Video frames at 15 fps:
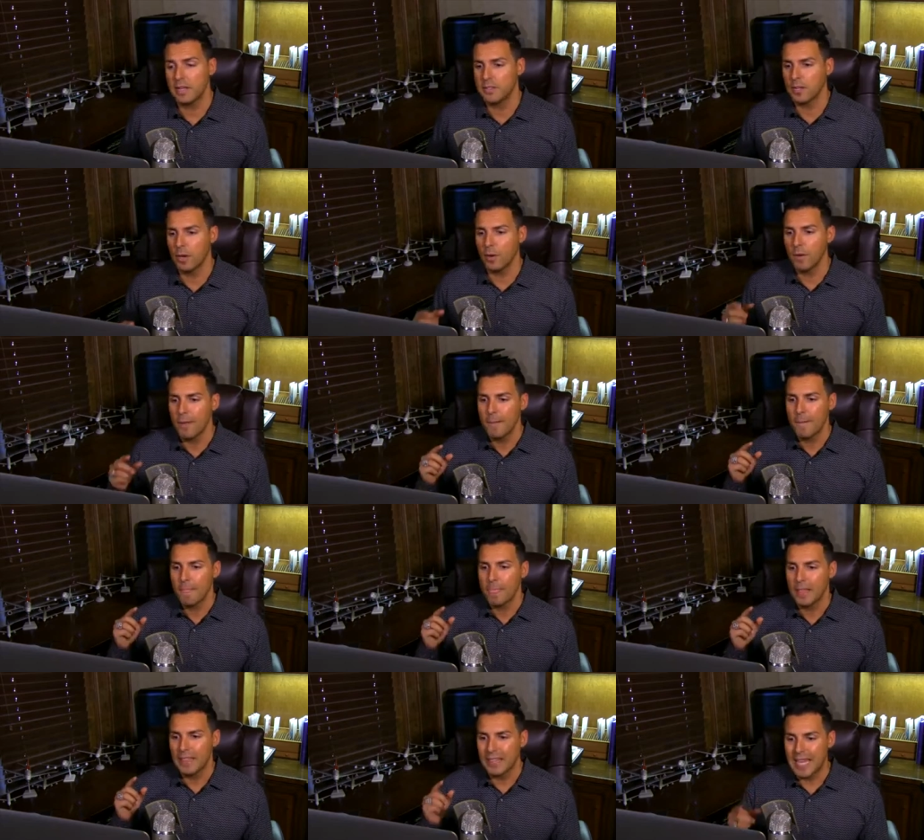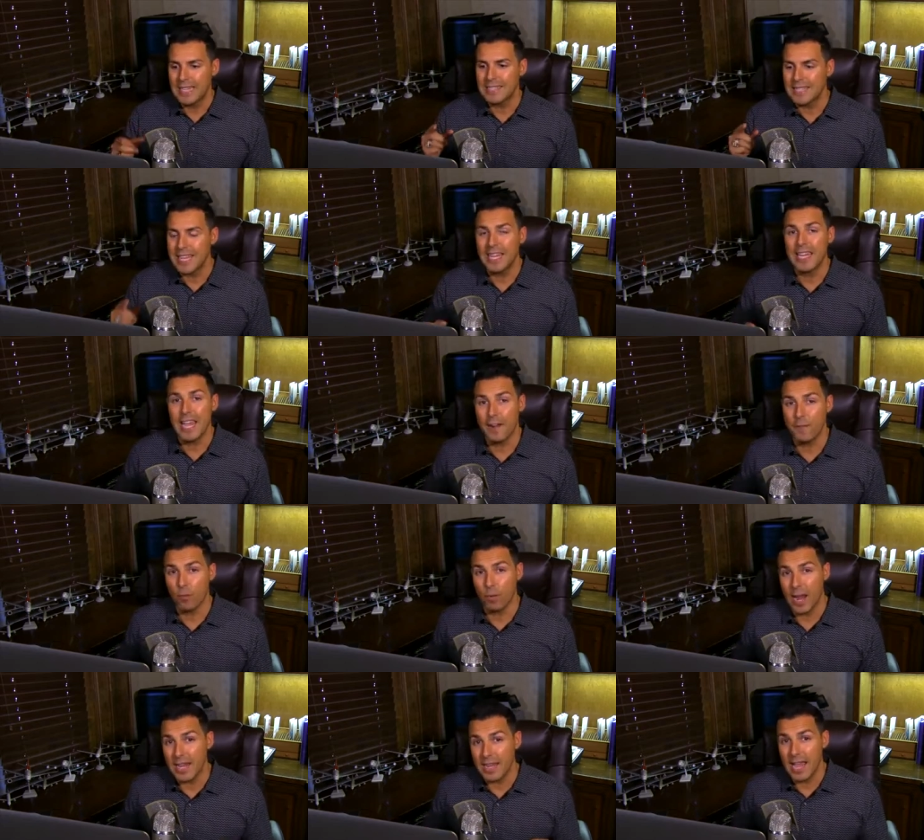And so let's get
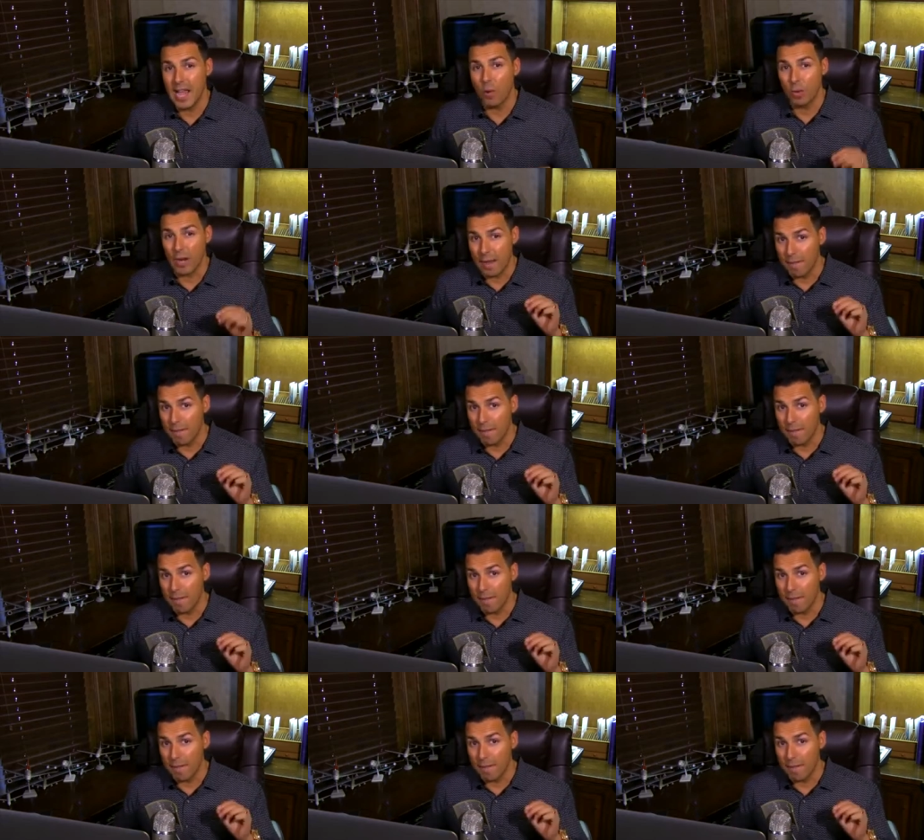right now what